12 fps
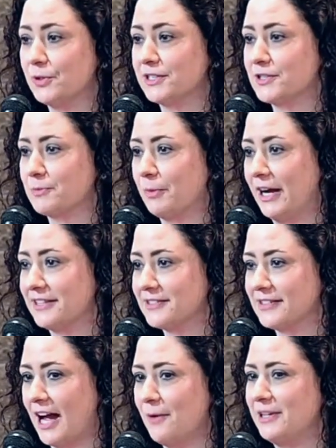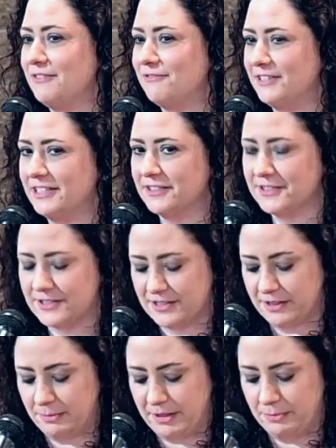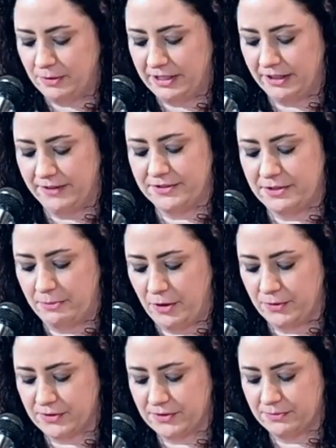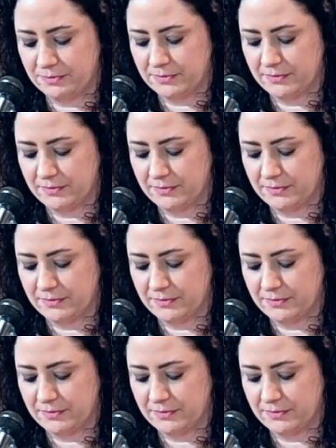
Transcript: express how he feels to the people he loves the most.